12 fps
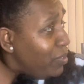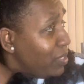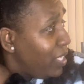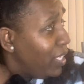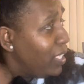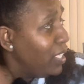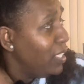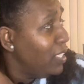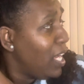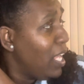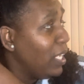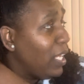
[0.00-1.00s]
like,
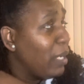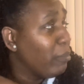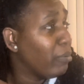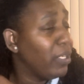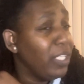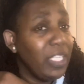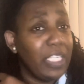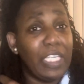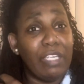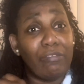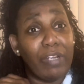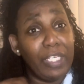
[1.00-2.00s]
y'all looking like Britney and
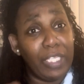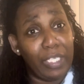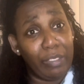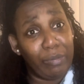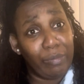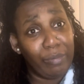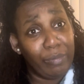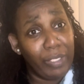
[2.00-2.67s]
Ken right now.